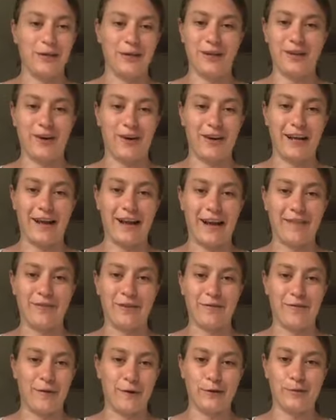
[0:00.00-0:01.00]
when you can kind of
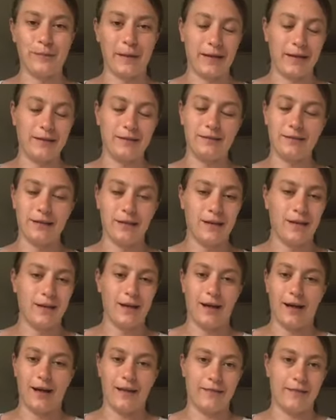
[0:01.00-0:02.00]
have your first piece,
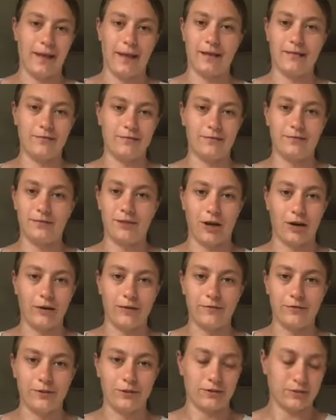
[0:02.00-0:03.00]
and then
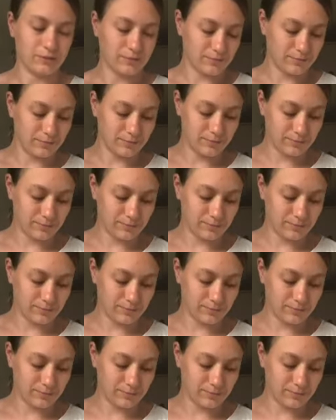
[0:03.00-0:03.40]
kind of just